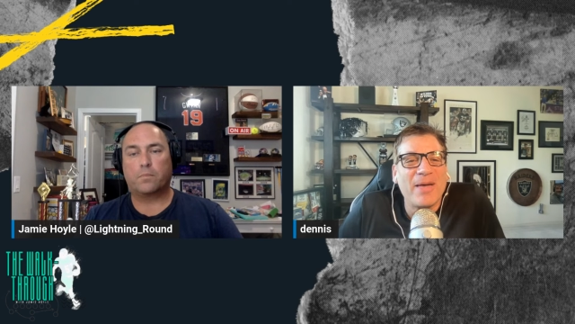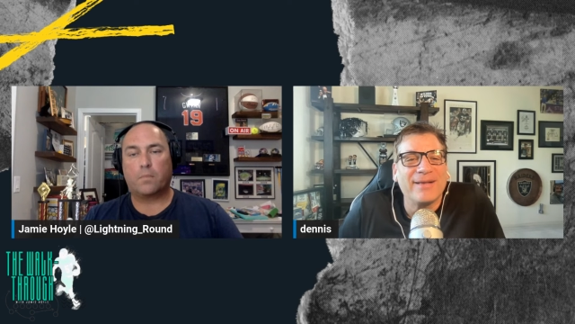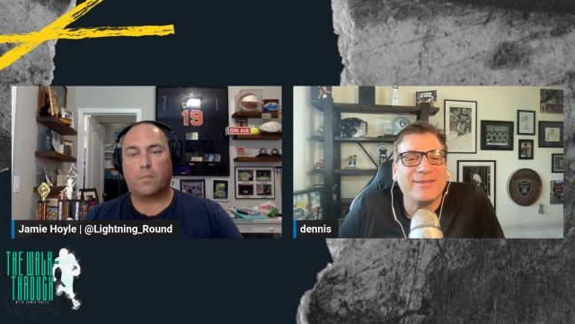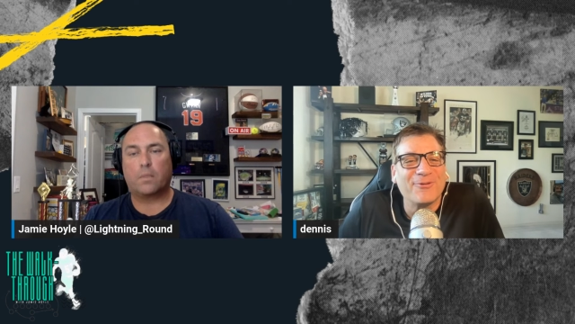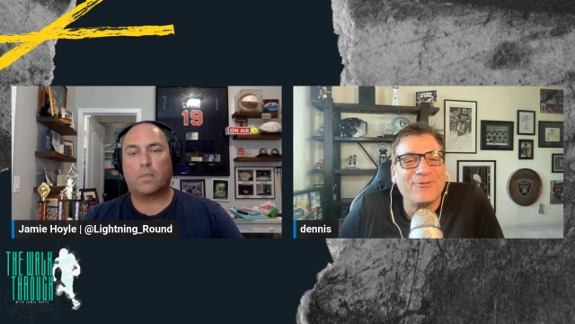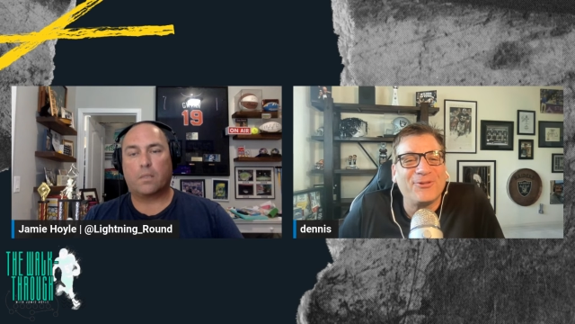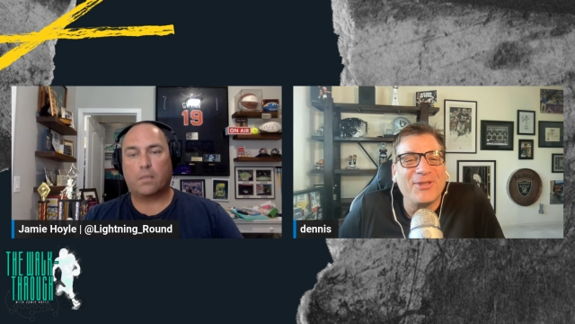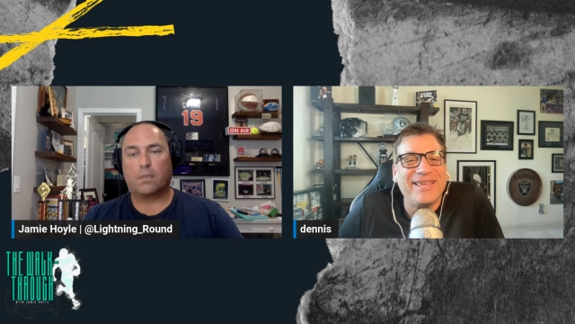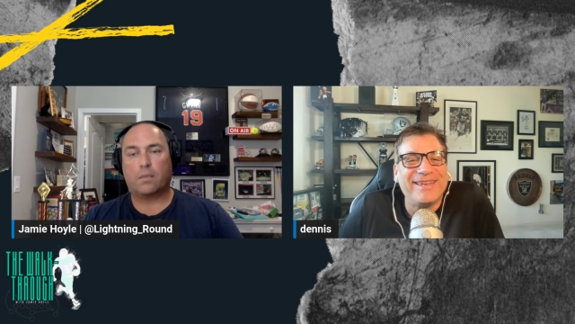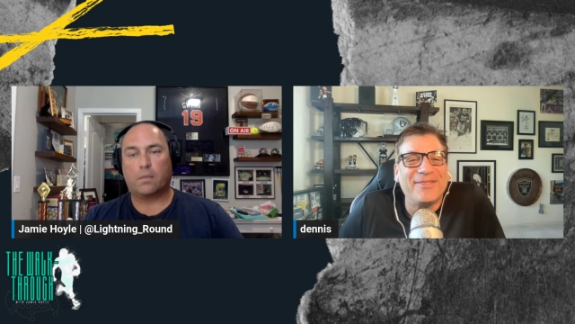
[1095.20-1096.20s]
Speaker 1: back there
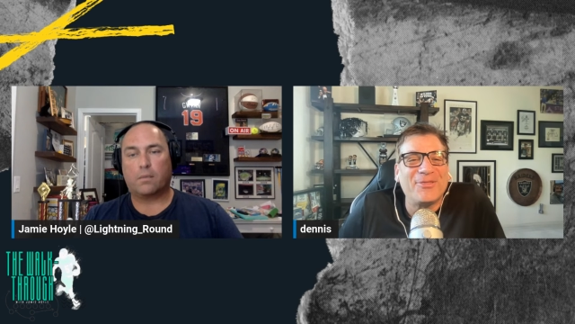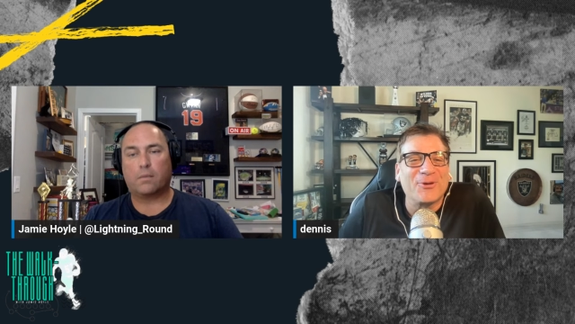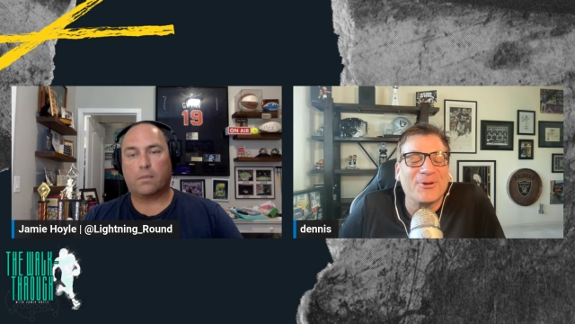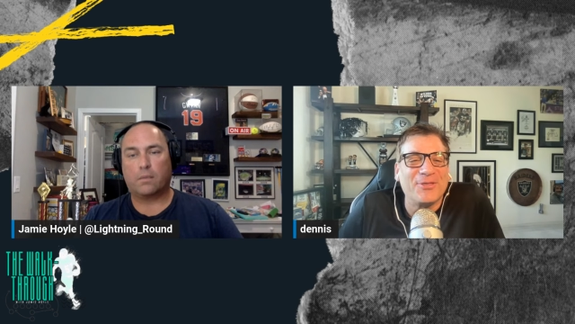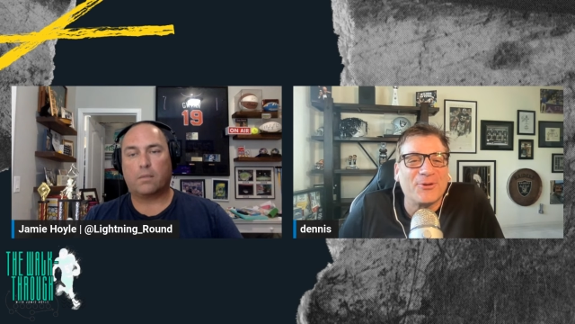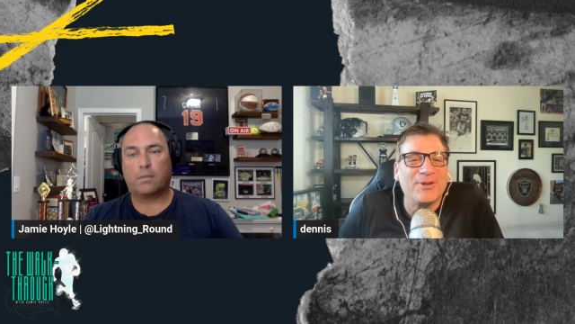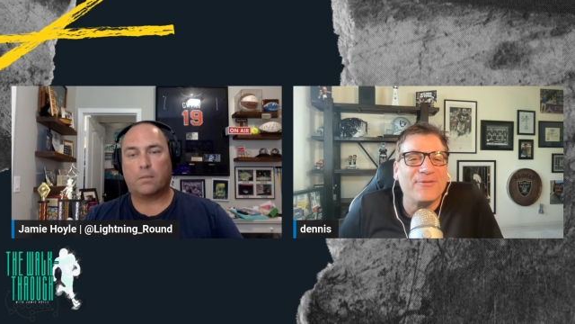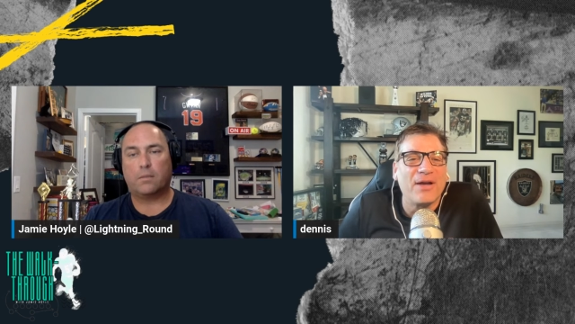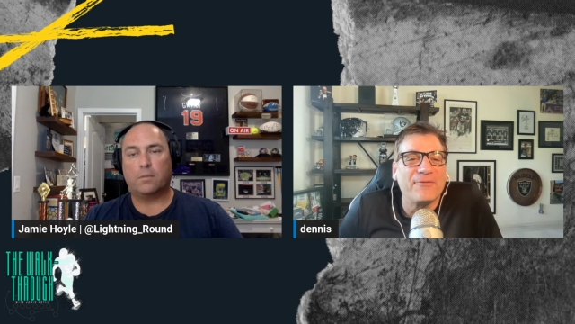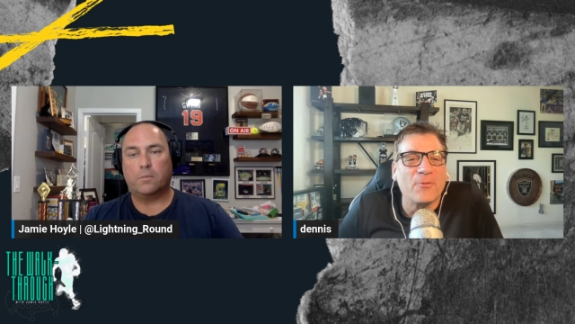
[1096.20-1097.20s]
flinging it 30,
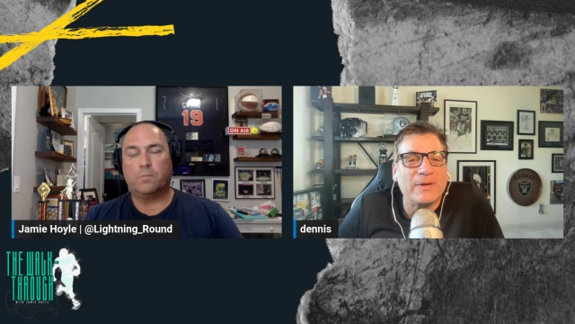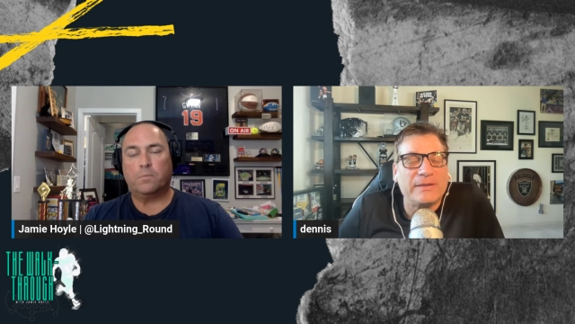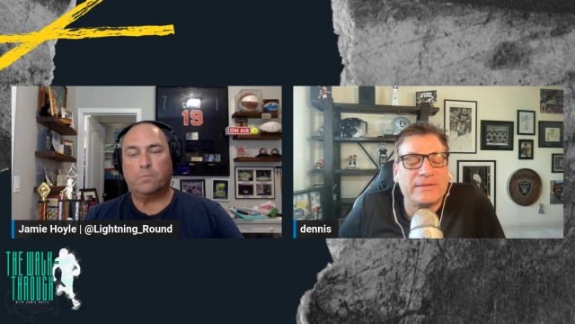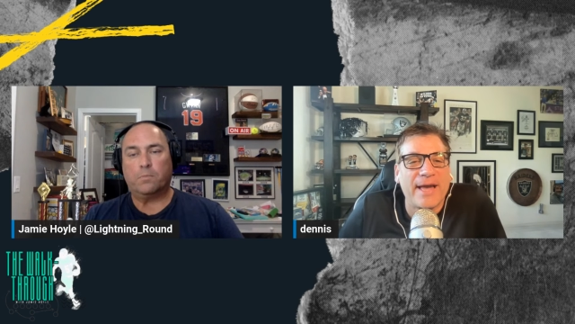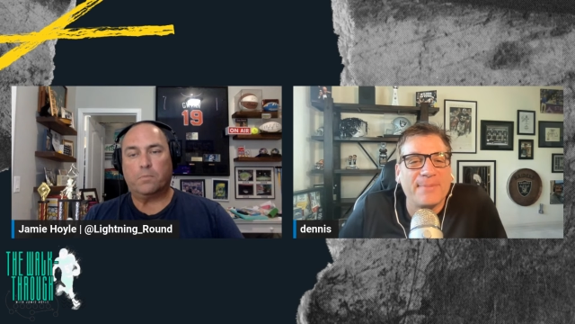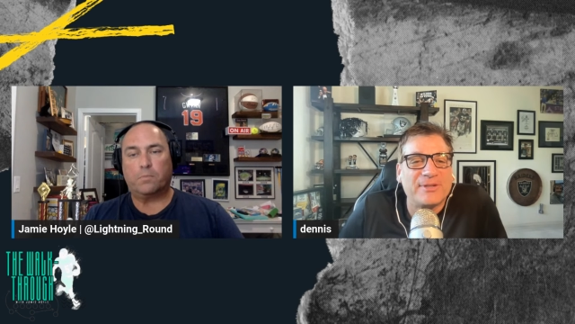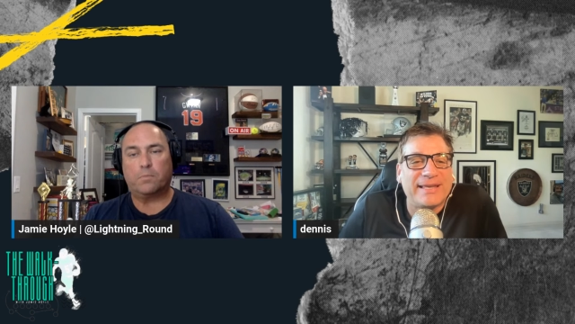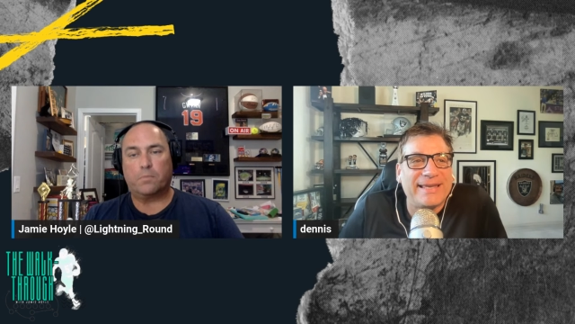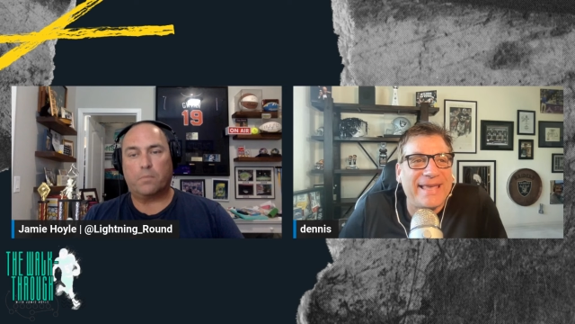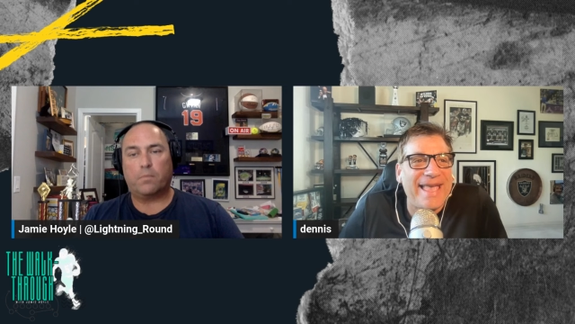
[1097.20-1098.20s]
35, 40 times a
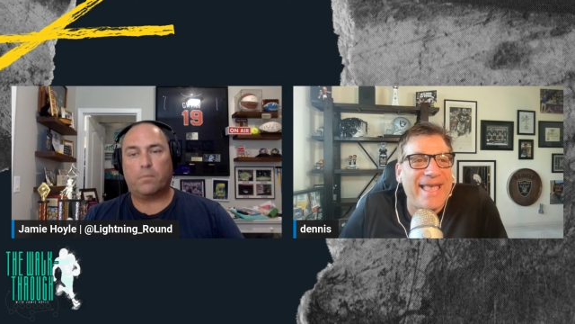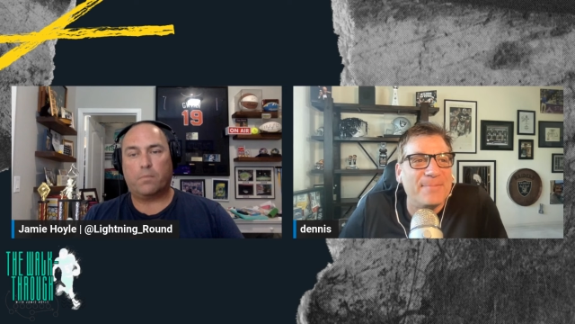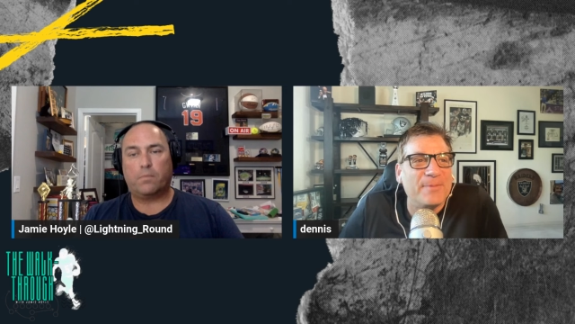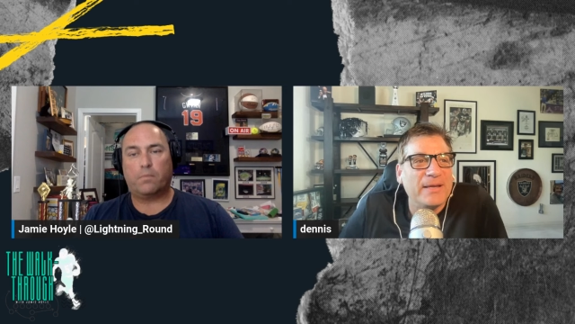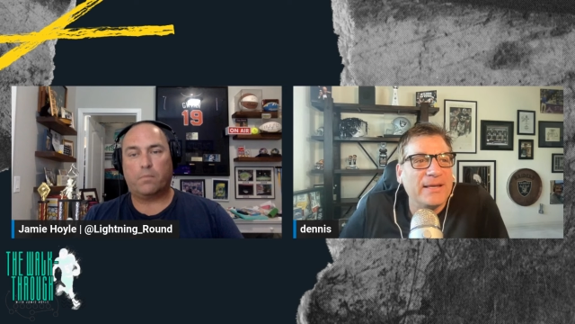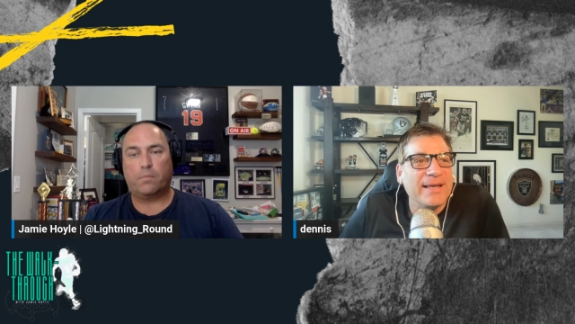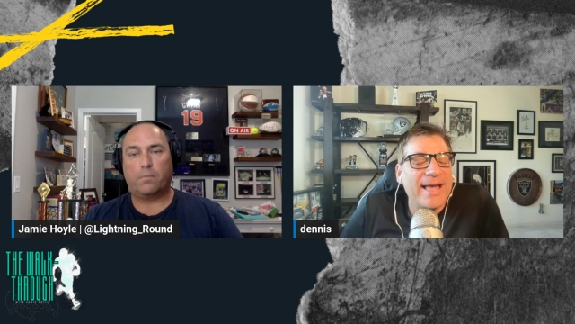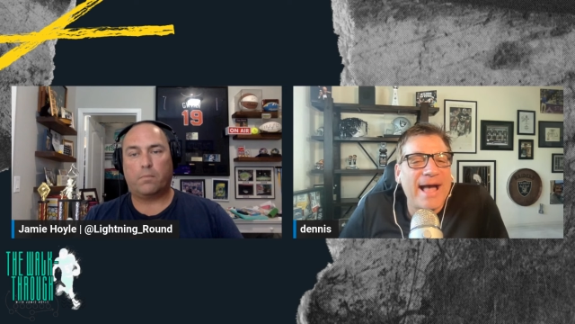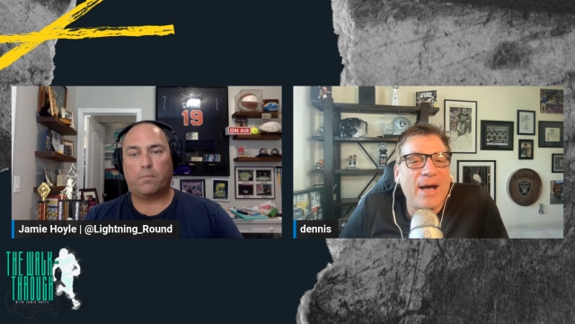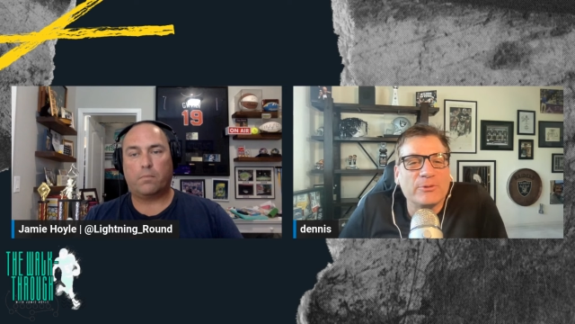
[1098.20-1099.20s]
game.
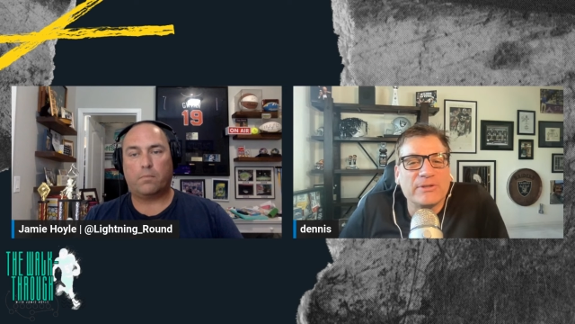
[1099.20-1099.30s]
How is